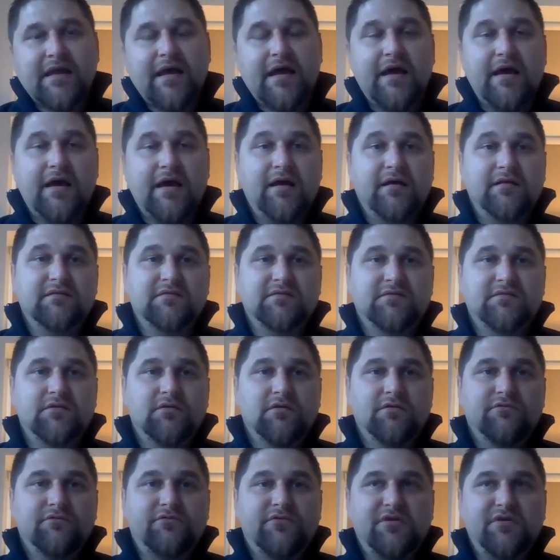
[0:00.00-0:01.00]
And
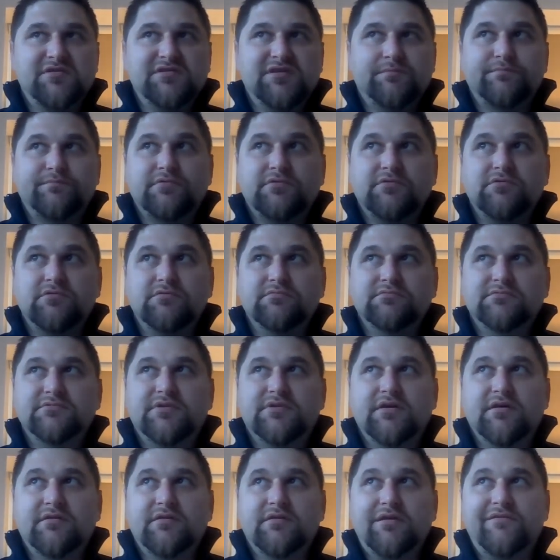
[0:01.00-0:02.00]
so, for example,
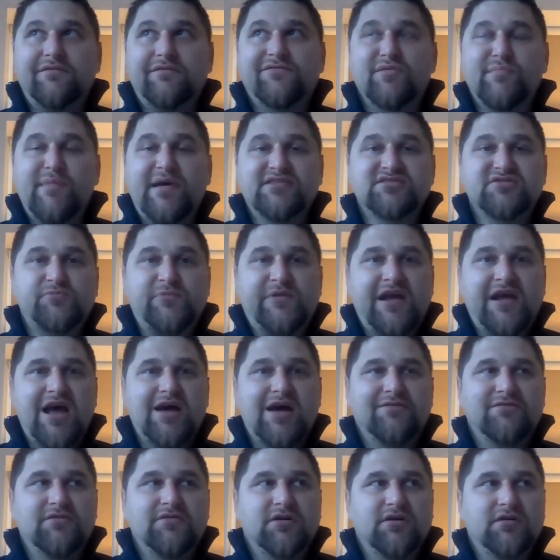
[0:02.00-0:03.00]
the information we
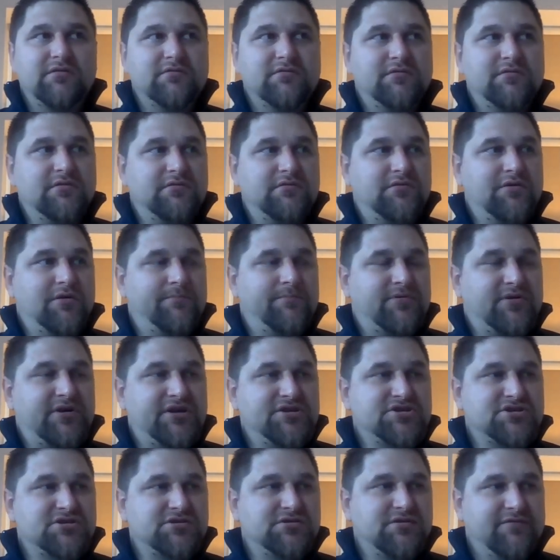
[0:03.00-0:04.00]
have on the
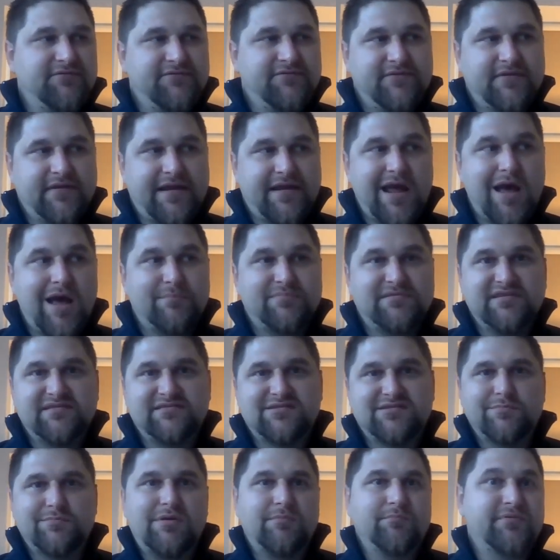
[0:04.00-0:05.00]
operation of the camp
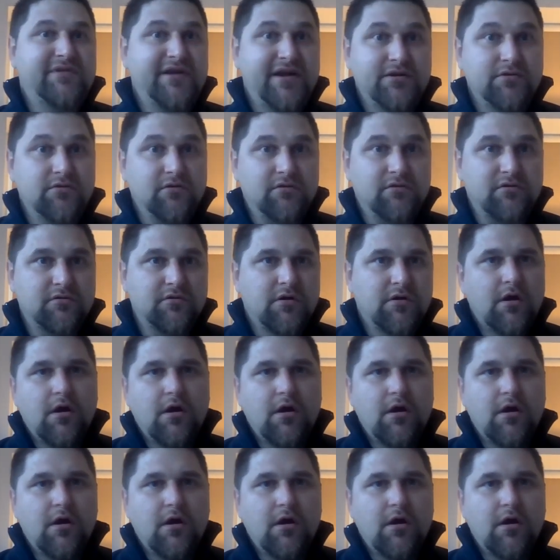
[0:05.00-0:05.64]
system in Prijedor